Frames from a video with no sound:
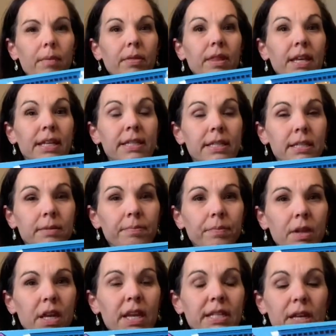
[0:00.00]
This
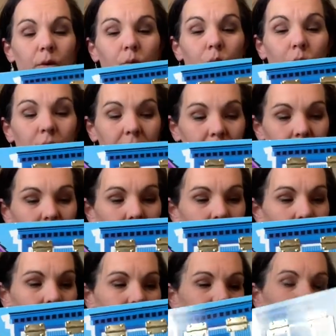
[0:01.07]
is a really
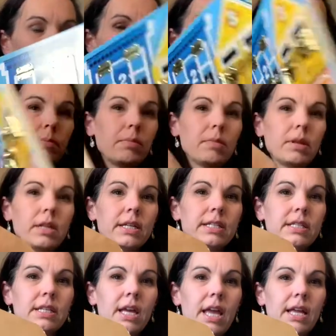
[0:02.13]
nice
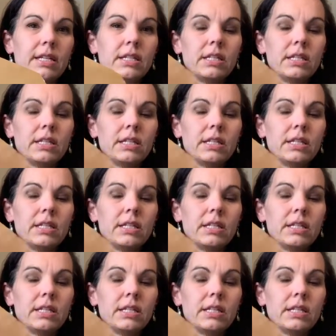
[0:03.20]
Melissa and